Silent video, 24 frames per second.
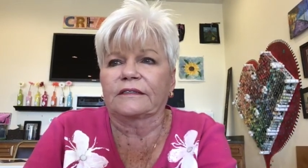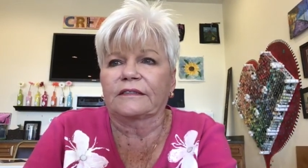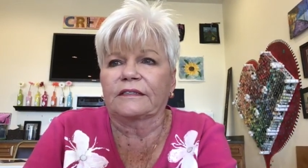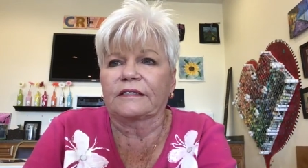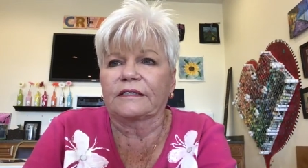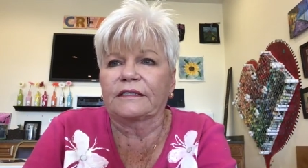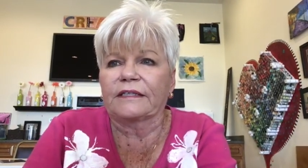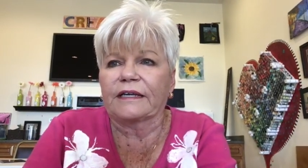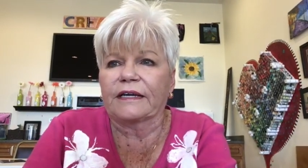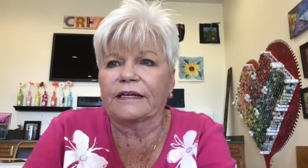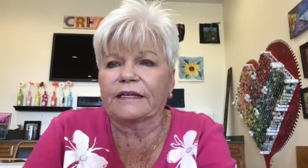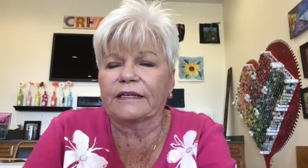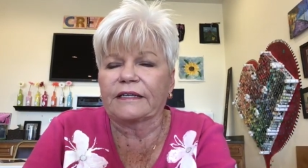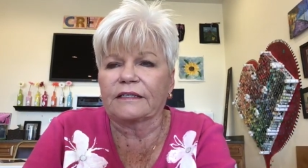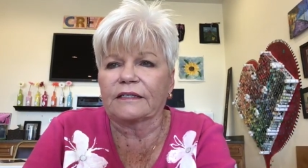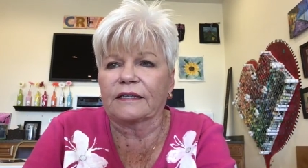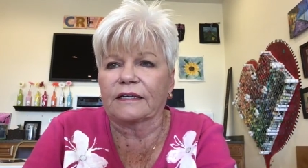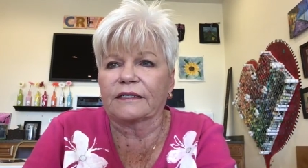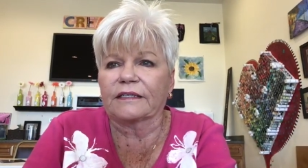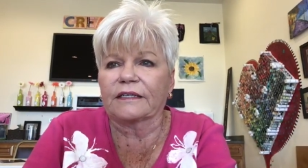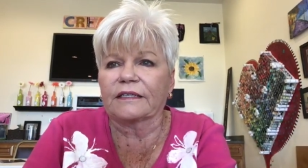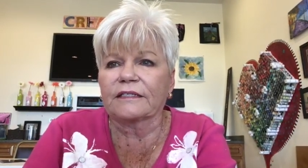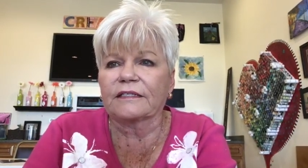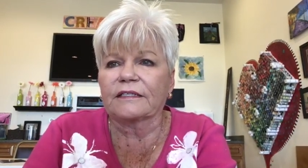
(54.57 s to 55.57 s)
Today,
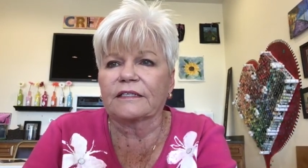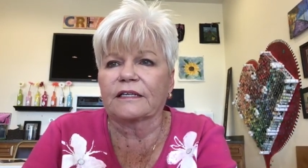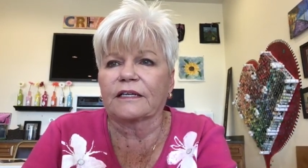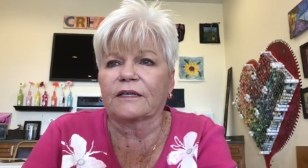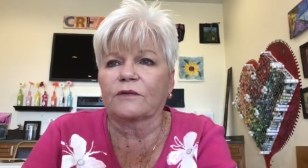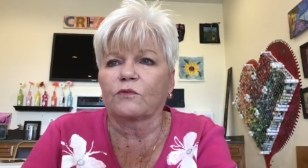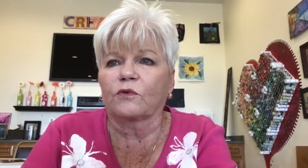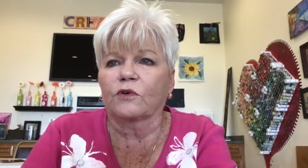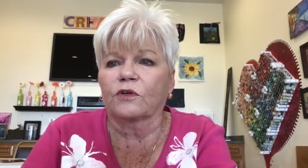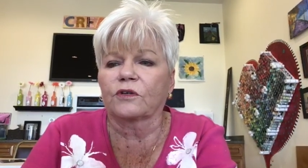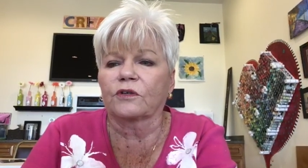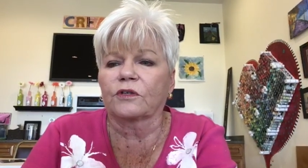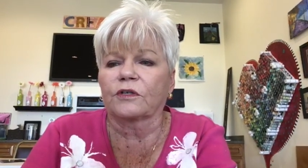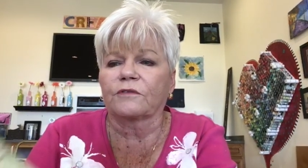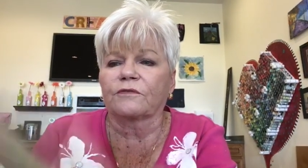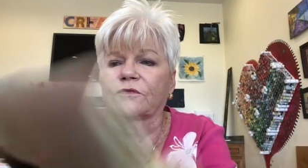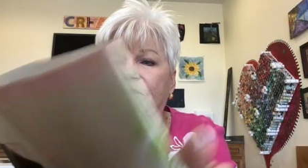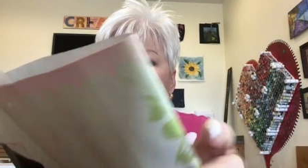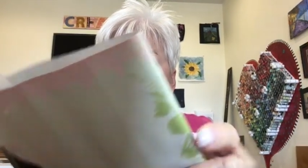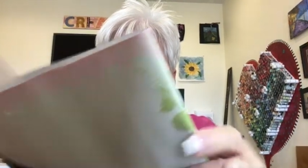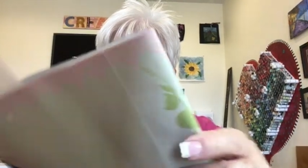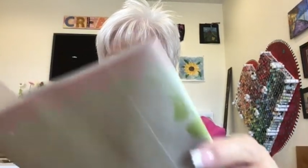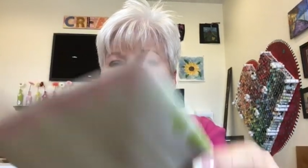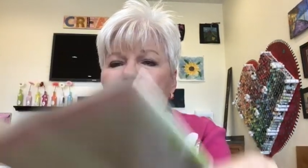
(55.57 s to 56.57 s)
like I said, we're going to
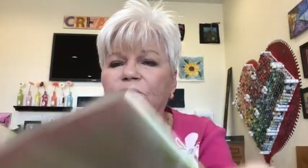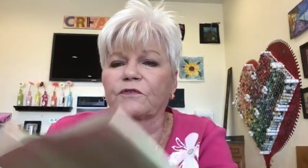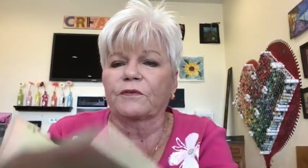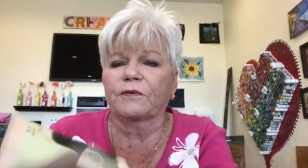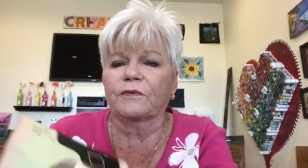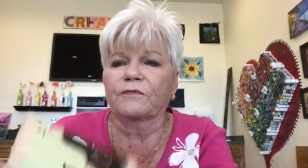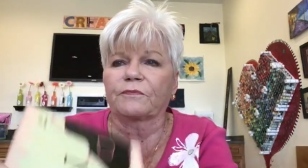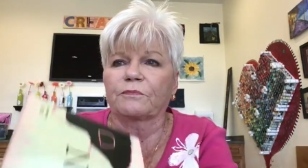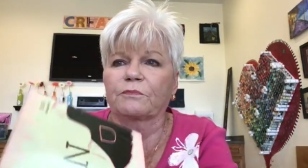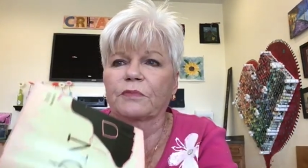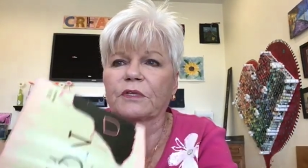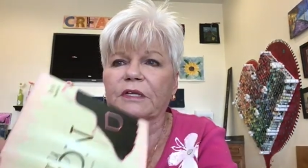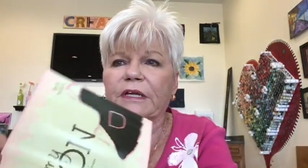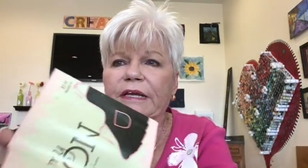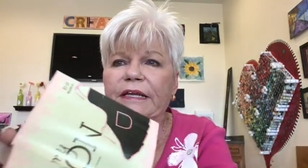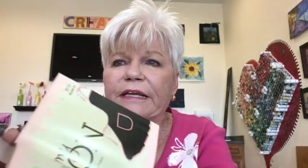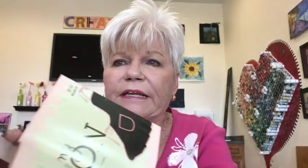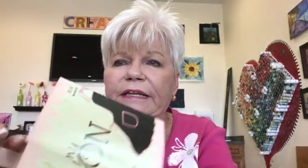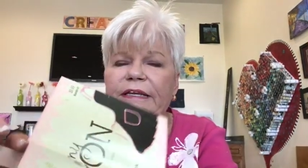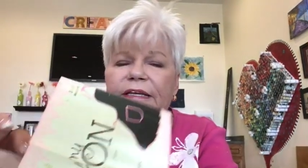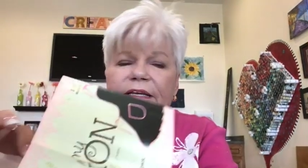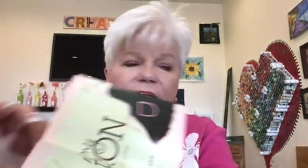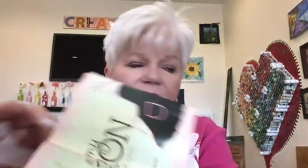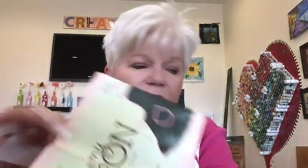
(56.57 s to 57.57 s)
finish
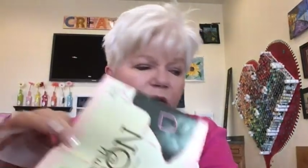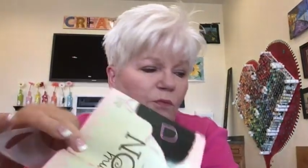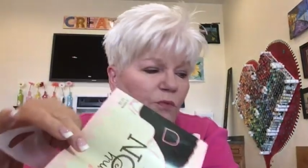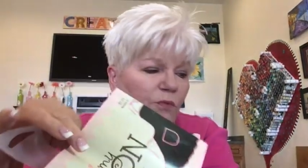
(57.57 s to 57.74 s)
painting a